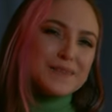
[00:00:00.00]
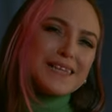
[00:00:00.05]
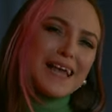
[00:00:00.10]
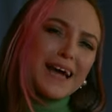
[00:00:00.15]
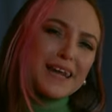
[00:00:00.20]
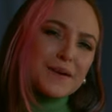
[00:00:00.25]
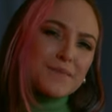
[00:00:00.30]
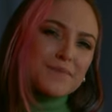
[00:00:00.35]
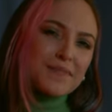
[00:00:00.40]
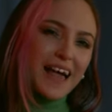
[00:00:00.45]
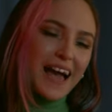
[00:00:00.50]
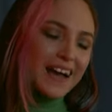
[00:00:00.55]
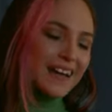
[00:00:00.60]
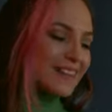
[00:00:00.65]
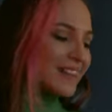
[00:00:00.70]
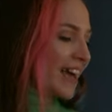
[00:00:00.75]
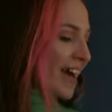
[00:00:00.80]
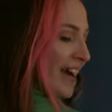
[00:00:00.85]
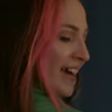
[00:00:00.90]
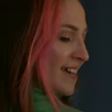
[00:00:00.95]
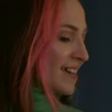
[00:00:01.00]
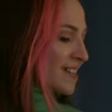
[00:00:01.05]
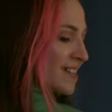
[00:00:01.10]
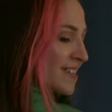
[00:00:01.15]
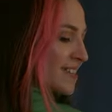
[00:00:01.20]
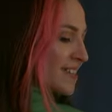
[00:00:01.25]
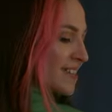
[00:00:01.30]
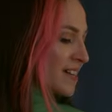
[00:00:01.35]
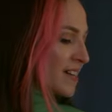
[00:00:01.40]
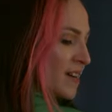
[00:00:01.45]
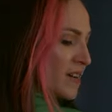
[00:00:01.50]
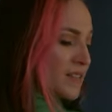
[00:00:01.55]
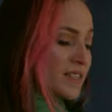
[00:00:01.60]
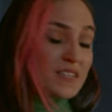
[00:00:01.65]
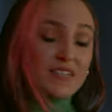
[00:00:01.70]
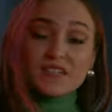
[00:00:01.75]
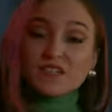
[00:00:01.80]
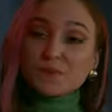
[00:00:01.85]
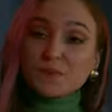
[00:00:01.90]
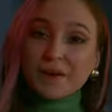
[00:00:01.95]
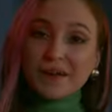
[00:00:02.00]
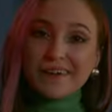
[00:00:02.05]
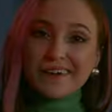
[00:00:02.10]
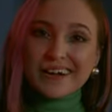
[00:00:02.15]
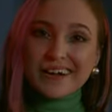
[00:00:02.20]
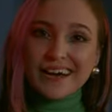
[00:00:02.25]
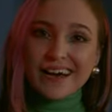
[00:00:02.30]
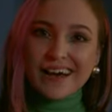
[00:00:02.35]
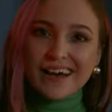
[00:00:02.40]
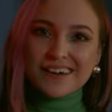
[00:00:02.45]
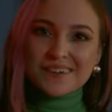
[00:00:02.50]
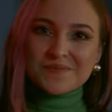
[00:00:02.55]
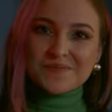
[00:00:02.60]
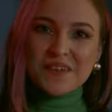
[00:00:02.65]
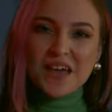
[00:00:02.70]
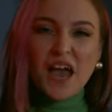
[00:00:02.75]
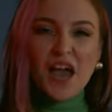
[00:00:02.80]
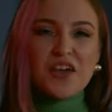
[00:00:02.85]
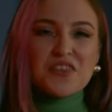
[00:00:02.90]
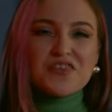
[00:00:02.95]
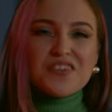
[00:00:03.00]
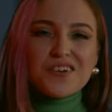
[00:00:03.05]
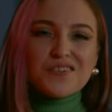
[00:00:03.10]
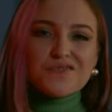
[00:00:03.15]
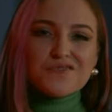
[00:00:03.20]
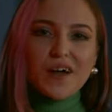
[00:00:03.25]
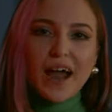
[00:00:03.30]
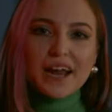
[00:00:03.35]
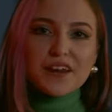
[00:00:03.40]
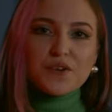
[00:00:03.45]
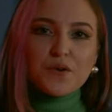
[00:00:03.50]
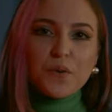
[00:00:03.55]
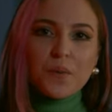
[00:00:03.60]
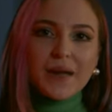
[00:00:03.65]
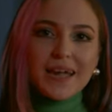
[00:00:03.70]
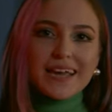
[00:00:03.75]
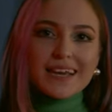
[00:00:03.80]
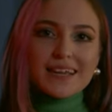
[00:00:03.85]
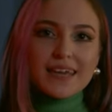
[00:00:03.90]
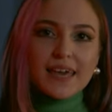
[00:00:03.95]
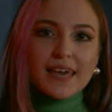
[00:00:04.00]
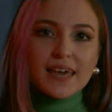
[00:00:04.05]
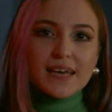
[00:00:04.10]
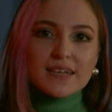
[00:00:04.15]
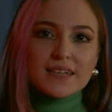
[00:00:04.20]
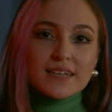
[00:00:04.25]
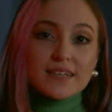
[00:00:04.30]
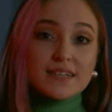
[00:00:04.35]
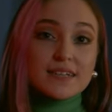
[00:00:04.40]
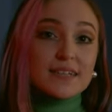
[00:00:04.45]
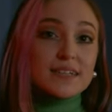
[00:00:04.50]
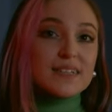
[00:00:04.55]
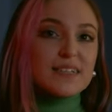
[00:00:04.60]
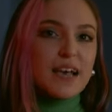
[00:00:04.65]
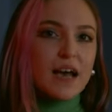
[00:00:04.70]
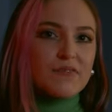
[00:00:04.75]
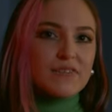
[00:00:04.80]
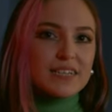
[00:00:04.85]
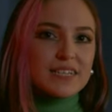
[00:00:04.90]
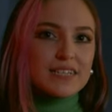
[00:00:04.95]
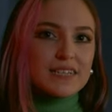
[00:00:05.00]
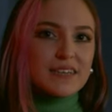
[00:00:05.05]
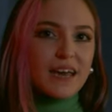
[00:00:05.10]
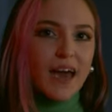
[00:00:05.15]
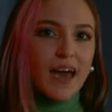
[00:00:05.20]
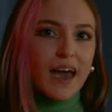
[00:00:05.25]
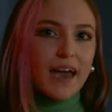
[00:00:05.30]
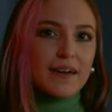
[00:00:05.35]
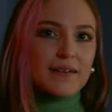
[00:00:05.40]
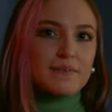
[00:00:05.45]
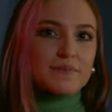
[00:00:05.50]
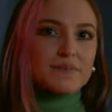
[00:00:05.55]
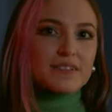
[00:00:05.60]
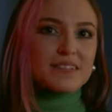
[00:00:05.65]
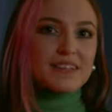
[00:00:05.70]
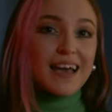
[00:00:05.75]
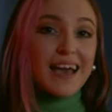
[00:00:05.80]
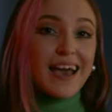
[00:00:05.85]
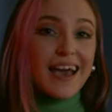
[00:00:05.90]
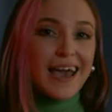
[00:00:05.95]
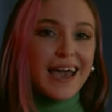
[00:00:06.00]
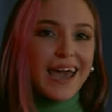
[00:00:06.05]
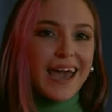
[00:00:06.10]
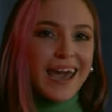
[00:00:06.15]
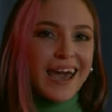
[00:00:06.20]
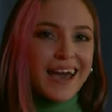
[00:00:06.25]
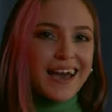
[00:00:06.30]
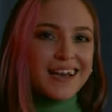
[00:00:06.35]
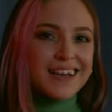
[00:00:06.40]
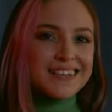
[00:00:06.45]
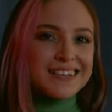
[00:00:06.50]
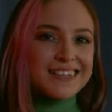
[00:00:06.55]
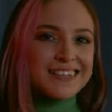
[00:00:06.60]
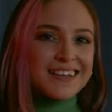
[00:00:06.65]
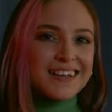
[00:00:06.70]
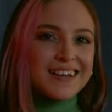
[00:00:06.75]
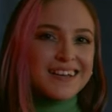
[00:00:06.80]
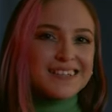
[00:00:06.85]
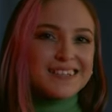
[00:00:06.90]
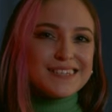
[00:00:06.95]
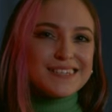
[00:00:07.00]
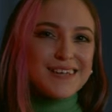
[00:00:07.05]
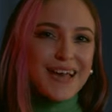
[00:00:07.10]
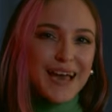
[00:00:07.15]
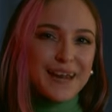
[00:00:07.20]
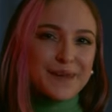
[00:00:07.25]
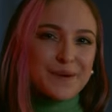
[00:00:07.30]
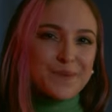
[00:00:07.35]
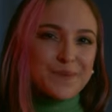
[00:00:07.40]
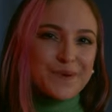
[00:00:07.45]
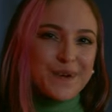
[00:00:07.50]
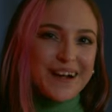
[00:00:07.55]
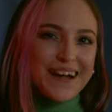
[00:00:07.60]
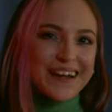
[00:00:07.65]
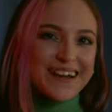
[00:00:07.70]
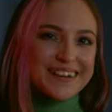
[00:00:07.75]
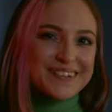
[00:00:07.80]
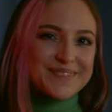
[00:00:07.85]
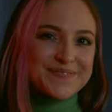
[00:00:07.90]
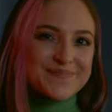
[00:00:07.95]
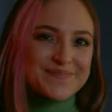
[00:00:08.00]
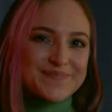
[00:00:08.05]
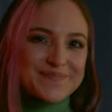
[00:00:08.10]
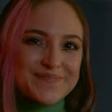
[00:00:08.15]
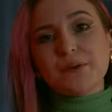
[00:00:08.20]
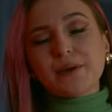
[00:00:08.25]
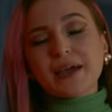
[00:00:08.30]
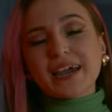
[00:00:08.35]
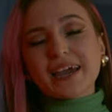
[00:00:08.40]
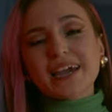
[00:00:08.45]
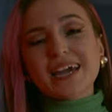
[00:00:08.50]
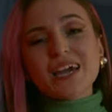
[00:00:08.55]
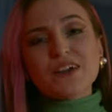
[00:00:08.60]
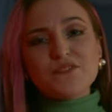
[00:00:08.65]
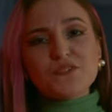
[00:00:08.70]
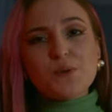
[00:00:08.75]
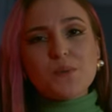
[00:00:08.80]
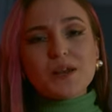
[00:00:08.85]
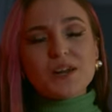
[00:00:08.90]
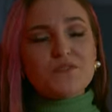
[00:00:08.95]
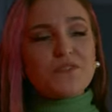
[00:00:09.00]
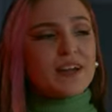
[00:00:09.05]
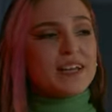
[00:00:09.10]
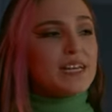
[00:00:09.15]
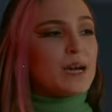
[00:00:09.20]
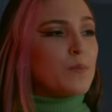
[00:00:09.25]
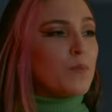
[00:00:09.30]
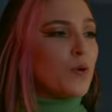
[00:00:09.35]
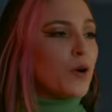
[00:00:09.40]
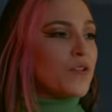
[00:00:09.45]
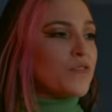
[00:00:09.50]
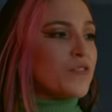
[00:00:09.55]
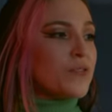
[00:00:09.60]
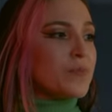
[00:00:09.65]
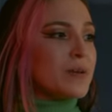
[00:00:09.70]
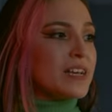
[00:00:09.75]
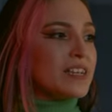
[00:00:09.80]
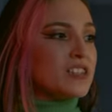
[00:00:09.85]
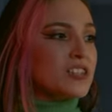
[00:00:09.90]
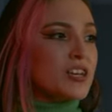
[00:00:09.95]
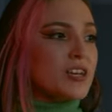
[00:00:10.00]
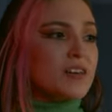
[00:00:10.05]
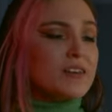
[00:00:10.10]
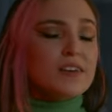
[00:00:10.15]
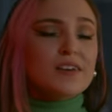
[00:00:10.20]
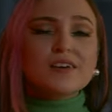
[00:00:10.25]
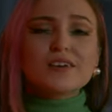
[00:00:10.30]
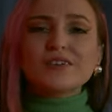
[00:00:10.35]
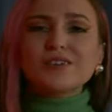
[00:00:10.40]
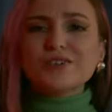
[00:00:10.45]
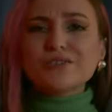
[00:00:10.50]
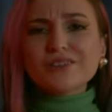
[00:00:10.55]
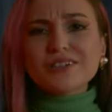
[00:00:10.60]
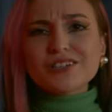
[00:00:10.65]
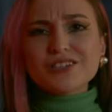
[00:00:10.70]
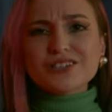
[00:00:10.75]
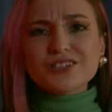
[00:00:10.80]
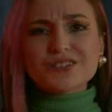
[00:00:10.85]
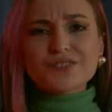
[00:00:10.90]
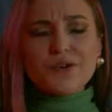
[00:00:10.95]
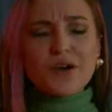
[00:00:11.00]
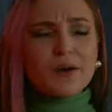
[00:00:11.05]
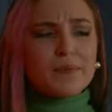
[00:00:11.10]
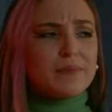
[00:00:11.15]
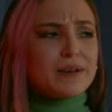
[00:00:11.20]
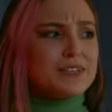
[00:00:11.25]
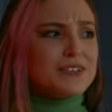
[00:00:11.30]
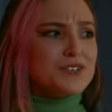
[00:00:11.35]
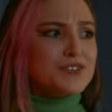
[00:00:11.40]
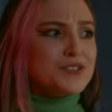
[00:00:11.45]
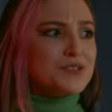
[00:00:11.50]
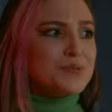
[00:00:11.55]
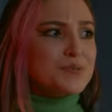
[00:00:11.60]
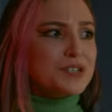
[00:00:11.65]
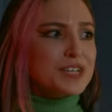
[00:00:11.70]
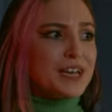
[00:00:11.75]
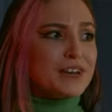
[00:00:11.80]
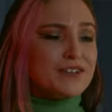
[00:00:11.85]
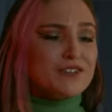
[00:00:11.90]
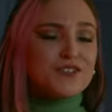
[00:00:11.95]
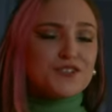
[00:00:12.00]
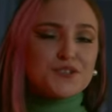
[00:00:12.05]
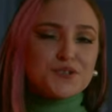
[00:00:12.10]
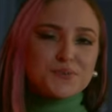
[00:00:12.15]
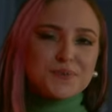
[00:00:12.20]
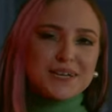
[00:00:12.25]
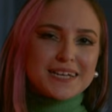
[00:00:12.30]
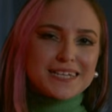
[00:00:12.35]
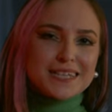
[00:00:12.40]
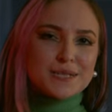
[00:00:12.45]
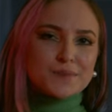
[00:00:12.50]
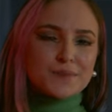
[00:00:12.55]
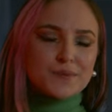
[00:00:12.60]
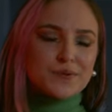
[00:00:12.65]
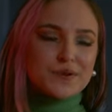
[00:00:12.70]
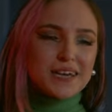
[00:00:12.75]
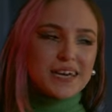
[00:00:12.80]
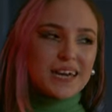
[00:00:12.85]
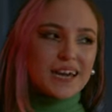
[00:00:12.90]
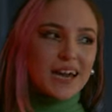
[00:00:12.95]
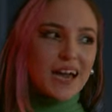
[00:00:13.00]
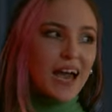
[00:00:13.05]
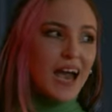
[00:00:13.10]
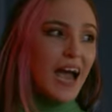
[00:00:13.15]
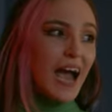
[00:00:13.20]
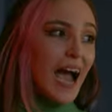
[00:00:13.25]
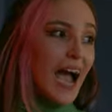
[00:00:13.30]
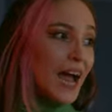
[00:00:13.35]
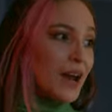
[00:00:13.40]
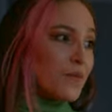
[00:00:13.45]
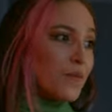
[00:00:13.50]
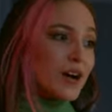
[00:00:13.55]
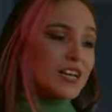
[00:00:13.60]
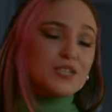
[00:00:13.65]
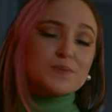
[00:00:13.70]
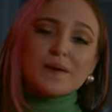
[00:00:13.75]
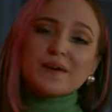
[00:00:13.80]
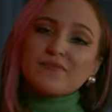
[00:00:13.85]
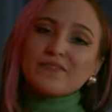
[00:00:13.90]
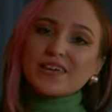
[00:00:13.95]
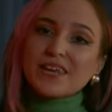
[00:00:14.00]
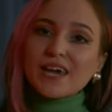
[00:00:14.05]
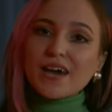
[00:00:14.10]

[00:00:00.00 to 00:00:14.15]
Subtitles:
Blood and black lace, Suspiria. The Red Queen kills 7 times. And Tenebrae. Anyway, if you want to find out more information, you can just go on my YouTube channel, Sweet and Spooky, and watch my